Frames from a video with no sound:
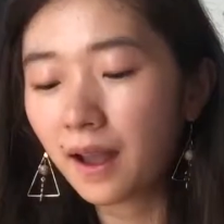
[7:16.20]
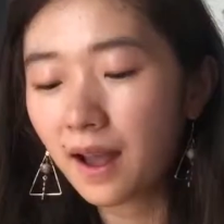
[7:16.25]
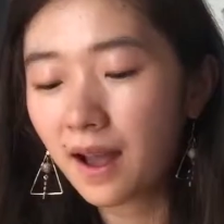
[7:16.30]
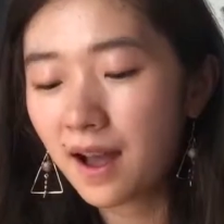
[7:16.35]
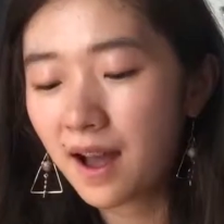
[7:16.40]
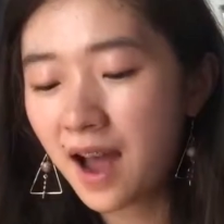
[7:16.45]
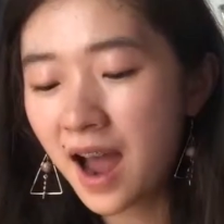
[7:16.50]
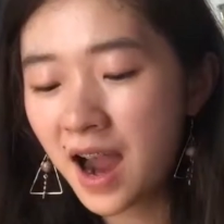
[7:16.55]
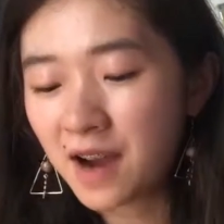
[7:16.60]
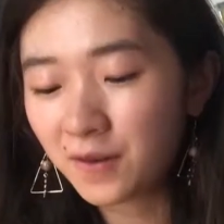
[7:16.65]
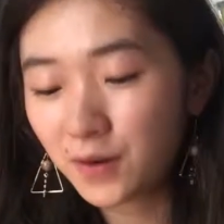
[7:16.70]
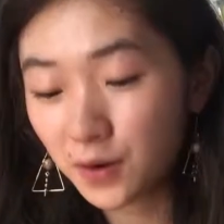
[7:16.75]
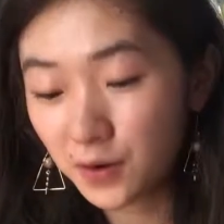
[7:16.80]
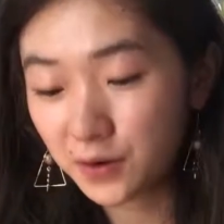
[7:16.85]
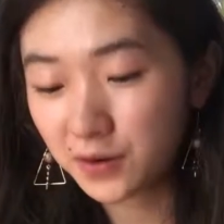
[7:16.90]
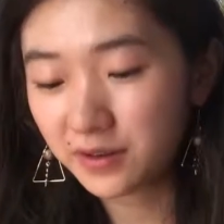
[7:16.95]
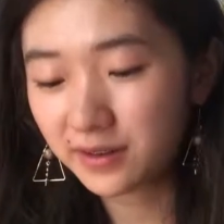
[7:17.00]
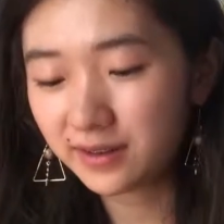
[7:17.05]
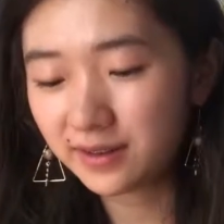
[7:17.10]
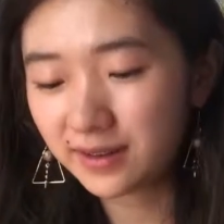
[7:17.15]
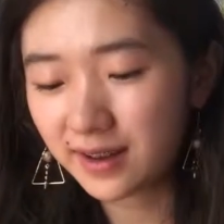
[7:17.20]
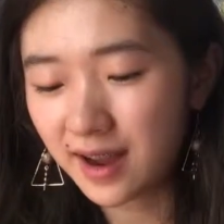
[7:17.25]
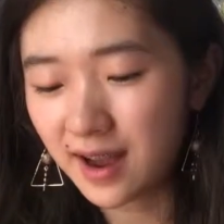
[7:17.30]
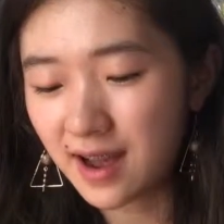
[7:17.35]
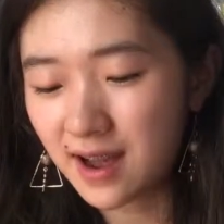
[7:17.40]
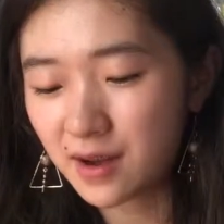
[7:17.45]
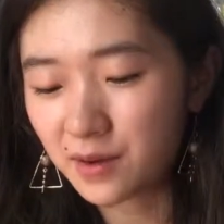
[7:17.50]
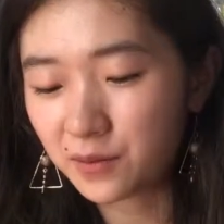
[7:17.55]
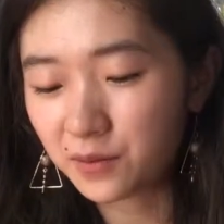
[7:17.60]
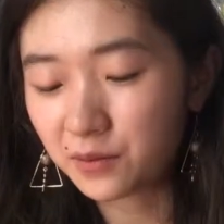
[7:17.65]
I wrote,
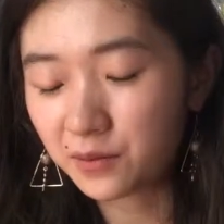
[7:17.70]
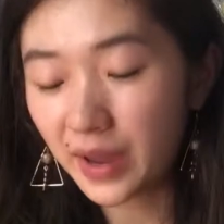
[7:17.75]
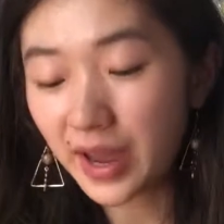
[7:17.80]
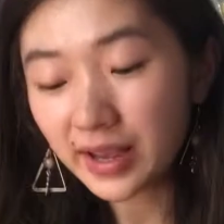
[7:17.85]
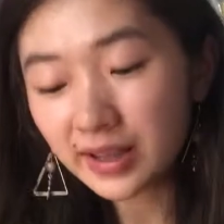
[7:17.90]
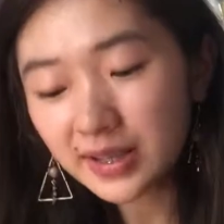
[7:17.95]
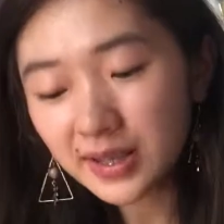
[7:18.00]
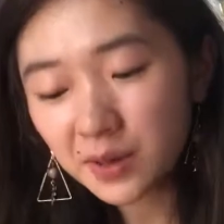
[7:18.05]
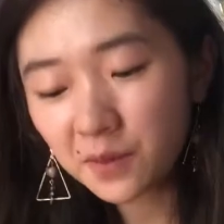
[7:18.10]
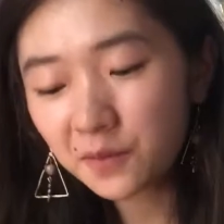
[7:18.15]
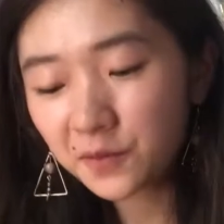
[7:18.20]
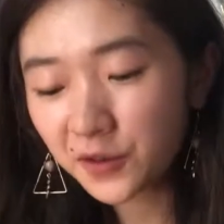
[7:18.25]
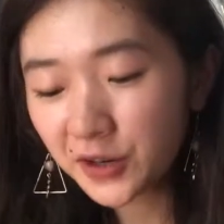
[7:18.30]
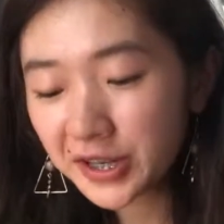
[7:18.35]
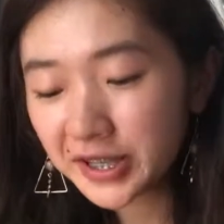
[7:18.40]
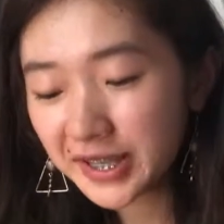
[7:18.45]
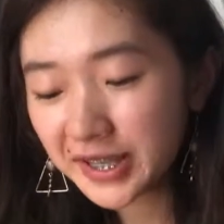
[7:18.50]
ate some free